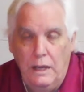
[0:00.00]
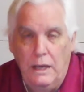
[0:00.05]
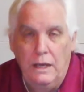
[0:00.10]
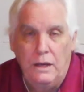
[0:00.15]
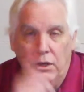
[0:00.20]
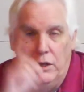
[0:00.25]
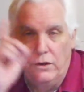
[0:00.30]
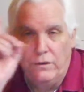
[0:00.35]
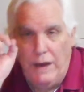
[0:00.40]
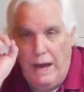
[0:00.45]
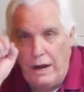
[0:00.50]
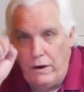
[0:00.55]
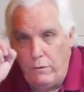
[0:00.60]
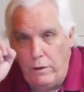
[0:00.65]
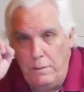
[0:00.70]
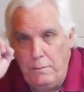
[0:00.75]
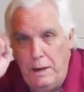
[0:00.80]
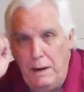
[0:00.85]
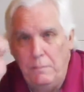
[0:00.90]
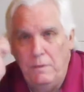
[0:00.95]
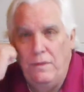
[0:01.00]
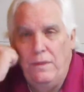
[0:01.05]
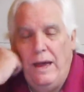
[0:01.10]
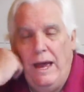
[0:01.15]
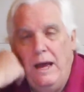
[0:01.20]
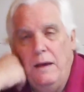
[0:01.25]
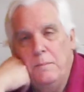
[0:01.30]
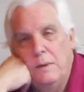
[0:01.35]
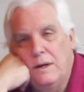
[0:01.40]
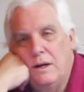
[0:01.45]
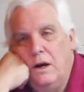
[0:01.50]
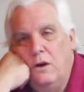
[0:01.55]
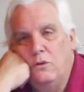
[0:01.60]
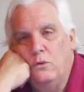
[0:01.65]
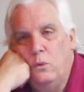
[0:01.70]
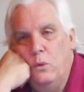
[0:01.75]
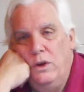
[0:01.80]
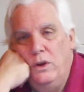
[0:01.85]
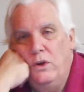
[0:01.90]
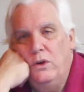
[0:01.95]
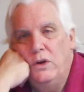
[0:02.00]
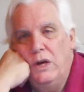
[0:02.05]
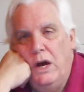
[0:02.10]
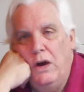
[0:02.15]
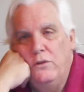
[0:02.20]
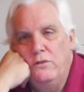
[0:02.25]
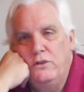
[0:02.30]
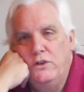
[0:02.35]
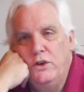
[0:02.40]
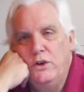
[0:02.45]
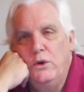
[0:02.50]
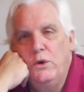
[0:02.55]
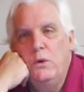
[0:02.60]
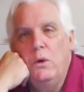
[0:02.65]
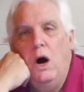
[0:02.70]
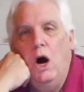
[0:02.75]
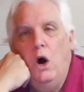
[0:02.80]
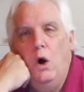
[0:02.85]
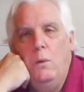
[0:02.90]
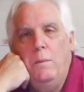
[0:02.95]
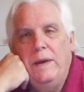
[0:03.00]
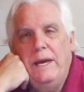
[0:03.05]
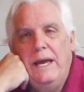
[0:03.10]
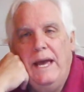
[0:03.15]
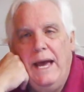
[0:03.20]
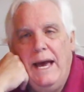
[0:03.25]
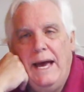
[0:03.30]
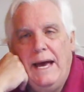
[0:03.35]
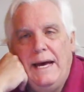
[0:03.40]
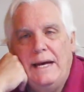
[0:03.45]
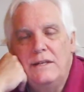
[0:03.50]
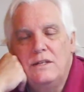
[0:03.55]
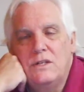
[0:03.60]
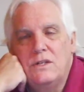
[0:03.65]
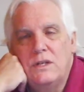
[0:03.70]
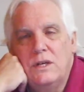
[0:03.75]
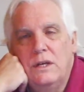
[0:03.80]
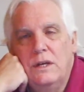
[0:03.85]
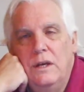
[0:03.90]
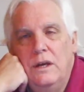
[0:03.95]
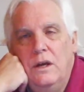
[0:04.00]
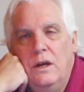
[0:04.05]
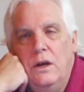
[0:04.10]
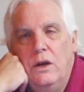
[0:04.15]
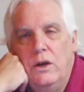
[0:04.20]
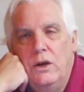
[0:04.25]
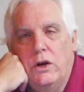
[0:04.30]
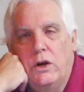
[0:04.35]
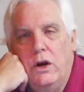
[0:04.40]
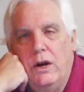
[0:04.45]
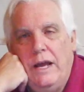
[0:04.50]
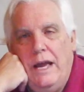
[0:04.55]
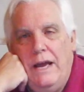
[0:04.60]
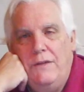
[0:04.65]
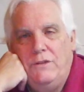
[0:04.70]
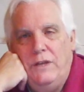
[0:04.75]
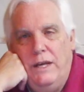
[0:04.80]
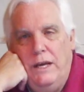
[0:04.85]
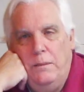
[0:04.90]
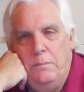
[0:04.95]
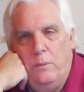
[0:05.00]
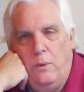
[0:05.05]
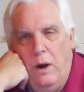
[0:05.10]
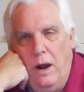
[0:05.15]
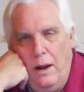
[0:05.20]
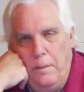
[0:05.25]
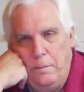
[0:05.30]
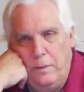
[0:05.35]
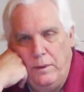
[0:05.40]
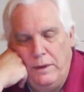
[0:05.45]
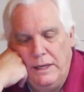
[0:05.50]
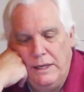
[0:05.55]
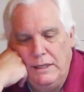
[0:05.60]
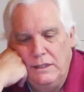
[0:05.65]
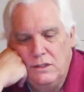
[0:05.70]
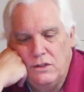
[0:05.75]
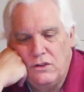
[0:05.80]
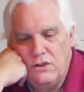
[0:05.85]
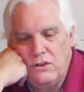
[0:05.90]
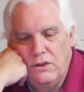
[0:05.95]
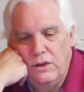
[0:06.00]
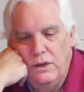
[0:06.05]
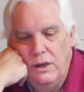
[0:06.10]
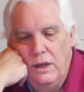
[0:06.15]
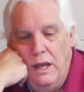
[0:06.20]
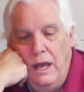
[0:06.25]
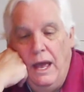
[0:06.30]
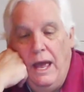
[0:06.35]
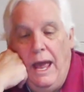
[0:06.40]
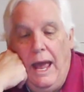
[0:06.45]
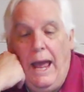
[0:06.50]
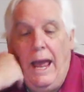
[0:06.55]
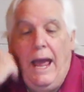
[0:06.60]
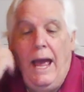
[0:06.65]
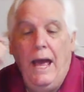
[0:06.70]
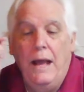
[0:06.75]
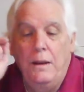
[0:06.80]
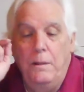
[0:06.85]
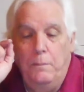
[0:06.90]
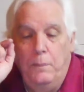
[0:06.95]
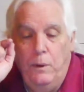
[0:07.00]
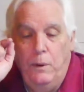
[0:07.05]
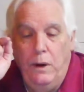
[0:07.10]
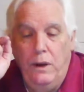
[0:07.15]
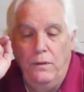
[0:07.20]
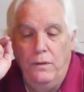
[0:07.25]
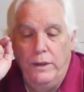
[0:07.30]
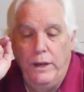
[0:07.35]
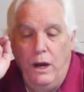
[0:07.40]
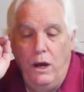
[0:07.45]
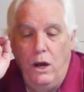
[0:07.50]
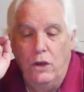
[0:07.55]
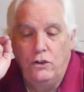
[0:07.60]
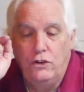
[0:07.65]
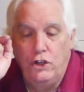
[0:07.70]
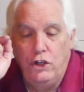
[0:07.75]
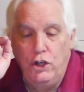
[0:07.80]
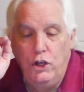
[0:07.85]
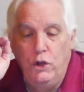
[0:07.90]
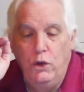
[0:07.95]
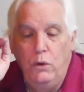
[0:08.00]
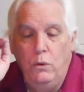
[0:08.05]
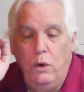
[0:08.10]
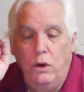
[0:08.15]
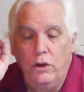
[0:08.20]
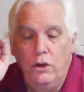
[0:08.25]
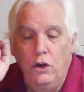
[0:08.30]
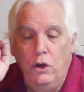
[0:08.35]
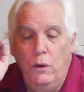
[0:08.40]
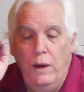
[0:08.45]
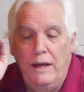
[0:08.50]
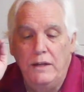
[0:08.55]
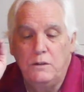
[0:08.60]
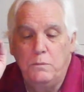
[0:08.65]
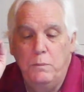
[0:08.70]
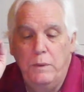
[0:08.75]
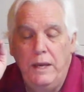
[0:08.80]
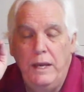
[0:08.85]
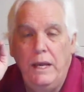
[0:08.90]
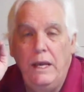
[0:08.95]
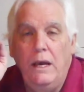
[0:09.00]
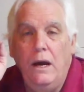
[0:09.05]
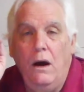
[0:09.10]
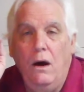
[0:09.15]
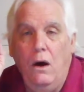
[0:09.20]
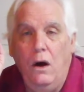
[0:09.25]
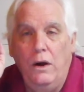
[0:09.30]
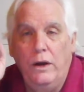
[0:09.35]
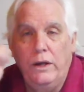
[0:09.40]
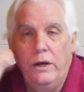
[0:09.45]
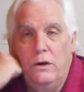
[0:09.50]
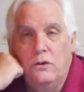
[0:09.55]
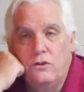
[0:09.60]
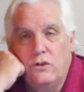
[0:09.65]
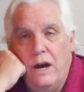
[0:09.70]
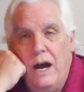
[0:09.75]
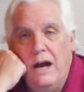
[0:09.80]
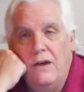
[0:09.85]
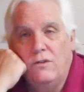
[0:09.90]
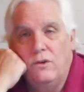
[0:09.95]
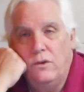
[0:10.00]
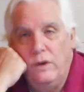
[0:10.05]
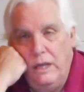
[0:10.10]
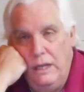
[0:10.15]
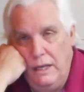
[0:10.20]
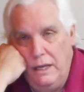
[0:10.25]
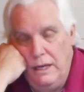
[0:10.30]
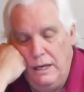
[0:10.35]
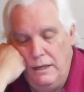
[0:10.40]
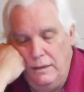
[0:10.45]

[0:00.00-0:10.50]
You got to remember that, because when you go to OBS, you're going to have to hit properties and put the to USB audio driver in.